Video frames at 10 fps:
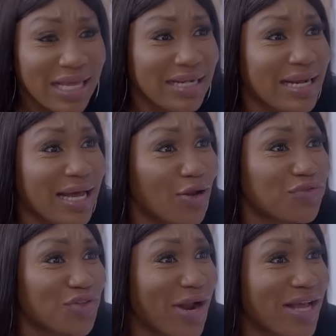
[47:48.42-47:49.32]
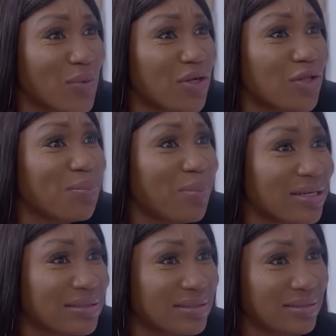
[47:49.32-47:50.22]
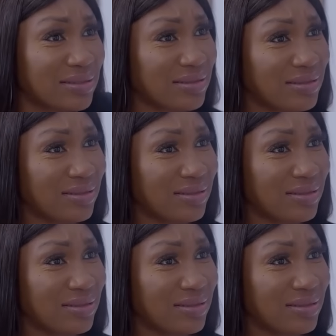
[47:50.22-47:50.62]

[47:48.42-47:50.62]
lady that loves rice. We're not birds.